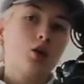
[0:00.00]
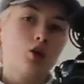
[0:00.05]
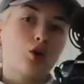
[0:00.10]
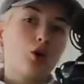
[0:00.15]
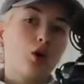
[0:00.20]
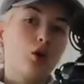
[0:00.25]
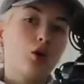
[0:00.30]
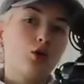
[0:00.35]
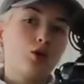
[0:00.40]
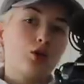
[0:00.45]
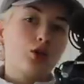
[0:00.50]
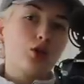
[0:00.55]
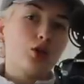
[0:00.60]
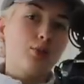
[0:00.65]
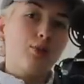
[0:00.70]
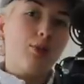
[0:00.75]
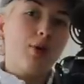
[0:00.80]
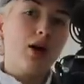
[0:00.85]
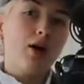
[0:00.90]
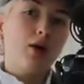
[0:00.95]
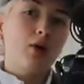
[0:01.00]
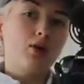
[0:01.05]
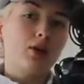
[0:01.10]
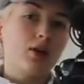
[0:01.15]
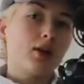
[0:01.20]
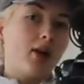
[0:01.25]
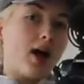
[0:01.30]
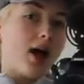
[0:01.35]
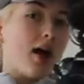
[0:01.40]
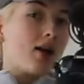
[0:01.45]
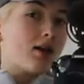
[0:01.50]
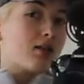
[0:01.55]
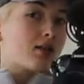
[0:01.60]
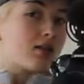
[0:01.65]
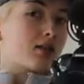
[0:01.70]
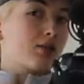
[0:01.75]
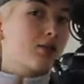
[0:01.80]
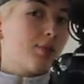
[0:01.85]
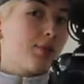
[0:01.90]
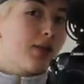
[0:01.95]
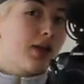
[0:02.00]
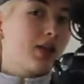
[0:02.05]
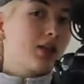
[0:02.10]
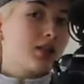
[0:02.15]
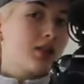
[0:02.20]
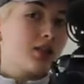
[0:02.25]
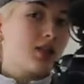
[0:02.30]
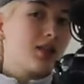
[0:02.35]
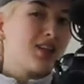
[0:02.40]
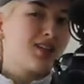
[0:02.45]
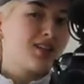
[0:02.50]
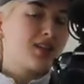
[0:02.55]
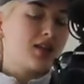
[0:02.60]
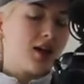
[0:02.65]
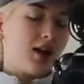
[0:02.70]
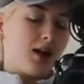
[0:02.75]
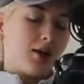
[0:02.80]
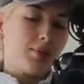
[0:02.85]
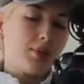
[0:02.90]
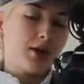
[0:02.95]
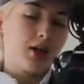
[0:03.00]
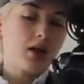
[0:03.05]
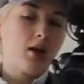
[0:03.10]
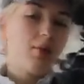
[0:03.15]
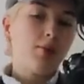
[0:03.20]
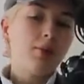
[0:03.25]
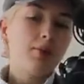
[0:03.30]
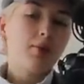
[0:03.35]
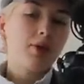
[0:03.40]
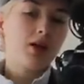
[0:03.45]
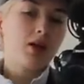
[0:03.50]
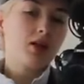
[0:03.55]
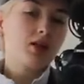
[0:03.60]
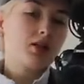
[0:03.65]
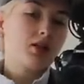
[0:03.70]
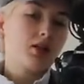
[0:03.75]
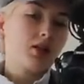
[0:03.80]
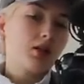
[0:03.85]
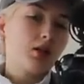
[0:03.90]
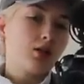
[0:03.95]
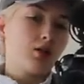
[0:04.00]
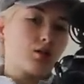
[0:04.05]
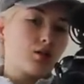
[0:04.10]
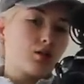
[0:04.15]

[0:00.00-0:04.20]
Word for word: go ship out the last pieces and pick up a parcel,